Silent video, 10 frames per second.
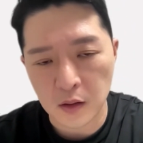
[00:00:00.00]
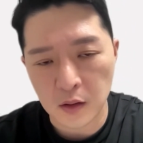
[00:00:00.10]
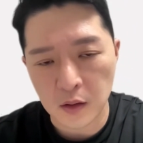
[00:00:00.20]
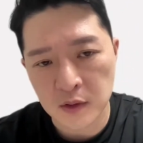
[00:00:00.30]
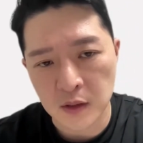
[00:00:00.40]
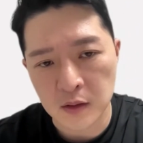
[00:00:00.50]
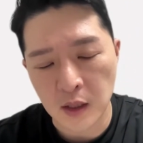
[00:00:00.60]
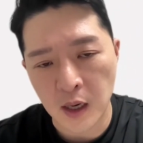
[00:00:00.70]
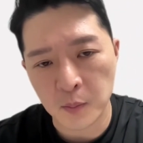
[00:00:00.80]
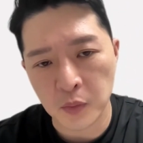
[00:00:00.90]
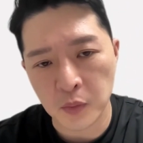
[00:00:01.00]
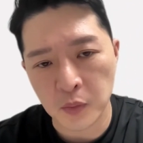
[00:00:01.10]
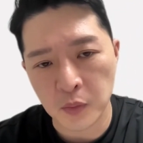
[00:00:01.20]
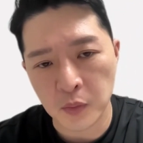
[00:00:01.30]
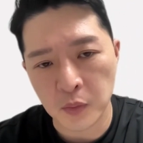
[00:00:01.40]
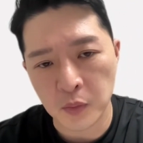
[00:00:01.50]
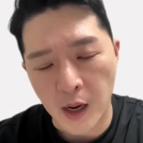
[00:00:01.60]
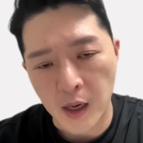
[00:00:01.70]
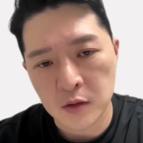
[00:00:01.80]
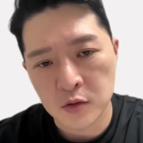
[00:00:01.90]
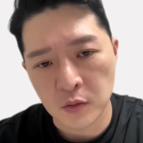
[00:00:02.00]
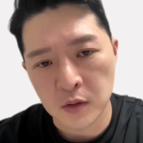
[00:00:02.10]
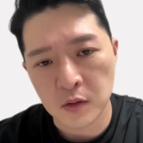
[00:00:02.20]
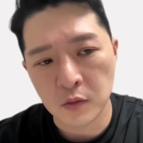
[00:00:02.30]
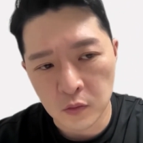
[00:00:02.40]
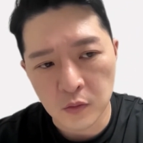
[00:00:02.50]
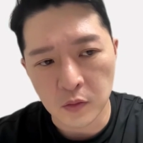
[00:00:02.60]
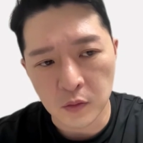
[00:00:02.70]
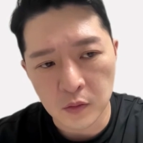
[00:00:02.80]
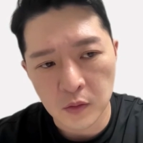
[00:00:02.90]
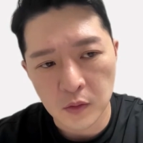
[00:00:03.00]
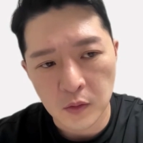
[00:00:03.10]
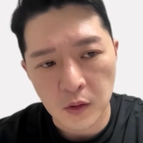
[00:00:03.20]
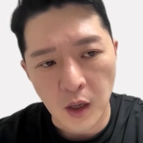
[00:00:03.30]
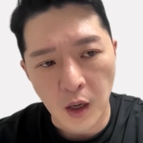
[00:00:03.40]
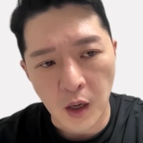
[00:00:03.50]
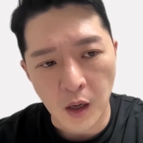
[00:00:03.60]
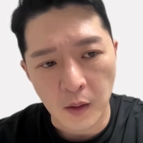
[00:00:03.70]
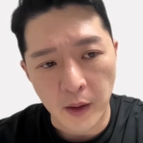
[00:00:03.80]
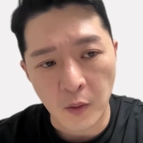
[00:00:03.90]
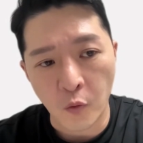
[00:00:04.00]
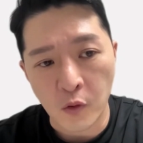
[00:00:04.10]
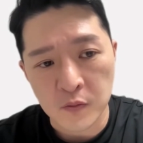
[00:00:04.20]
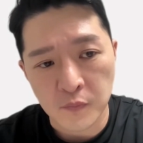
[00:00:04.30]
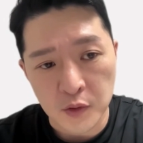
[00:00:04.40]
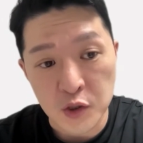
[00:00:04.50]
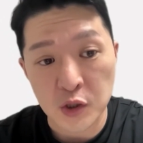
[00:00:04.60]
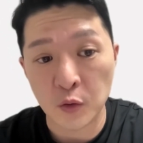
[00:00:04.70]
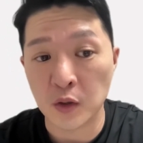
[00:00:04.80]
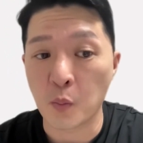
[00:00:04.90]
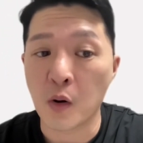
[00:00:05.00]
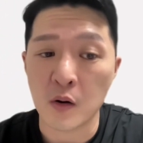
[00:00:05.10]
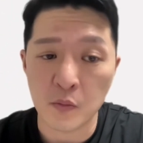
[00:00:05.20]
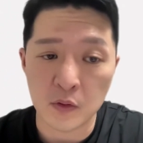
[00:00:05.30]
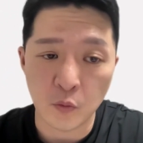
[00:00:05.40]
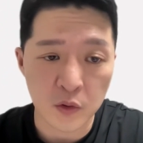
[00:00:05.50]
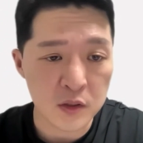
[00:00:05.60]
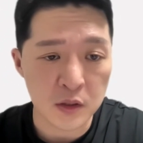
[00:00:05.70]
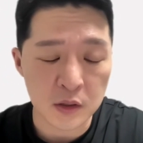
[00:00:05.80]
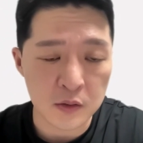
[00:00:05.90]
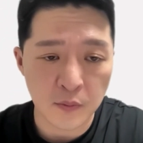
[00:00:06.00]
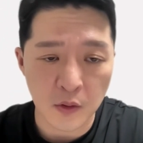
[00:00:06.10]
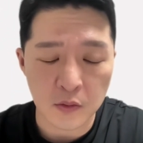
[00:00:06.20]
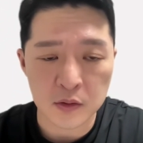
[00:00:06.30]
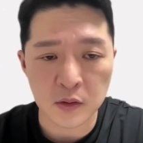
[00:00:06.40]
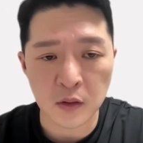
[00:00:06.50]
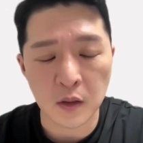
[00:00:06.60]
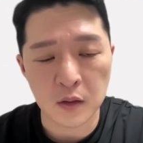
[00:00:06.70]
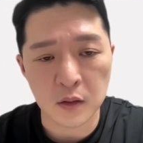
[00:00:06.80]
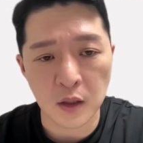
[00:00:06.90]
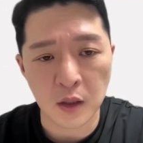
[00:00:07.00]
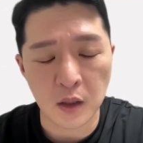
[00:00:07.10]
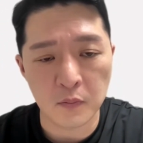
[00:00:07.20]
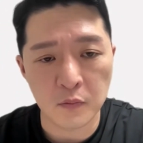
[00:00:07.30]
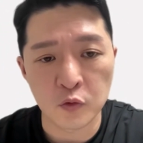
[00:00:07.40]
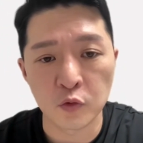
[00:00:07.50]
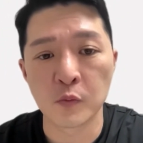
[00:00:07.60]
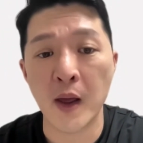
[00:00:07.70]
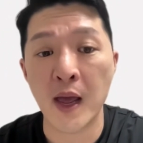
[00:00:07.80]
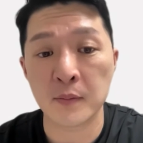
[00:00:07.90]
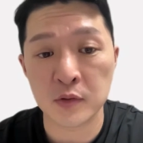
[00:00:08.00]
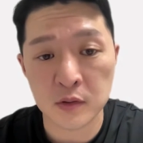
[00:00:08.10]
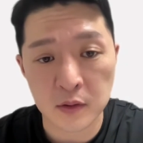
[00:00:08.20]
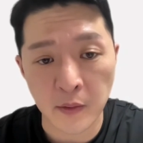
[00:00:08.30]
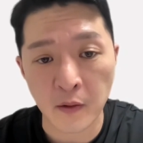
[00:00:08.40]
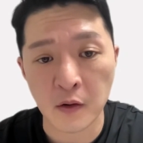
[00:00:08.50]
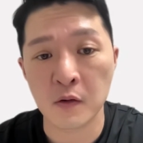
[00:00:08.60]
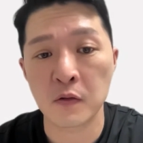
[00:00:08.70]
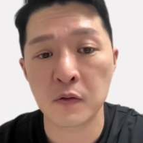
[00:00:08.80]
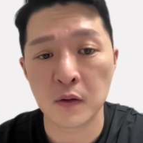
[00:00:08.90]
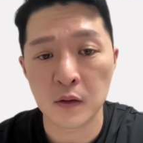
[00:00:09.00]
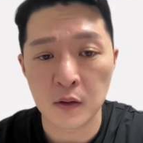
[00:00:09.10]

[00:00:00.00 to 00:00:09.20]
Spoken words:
stint at Apple, I joined Google and worked for Geo department, which is focusing on Google Maps and Earth